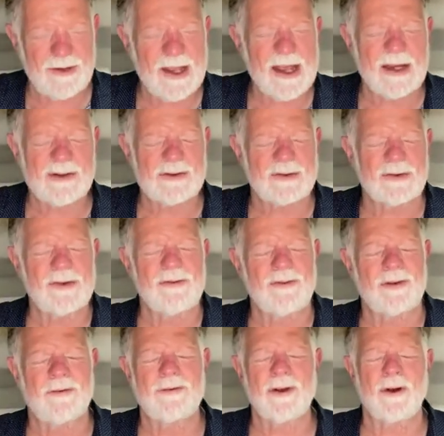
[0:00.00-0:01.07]
the
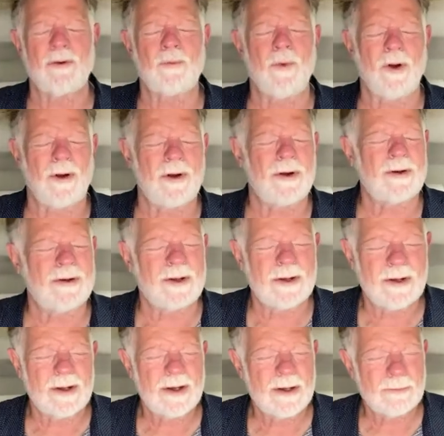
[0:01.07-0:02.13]
entrance of your word
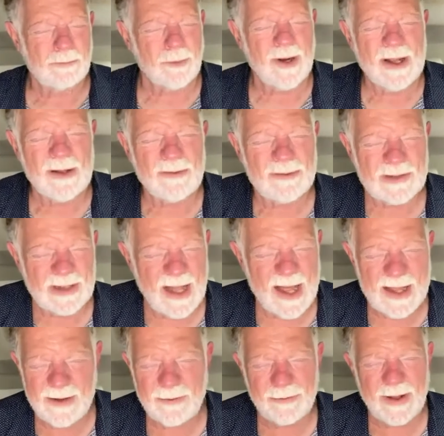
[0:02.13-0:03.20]
brings
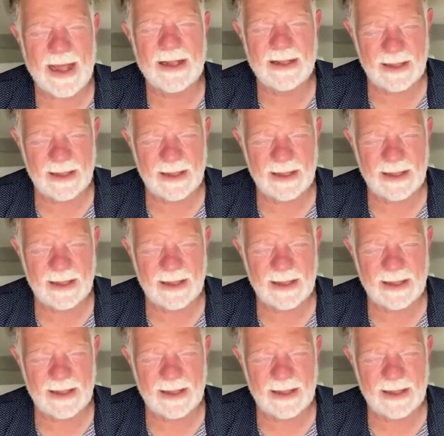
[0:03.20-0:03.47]
life and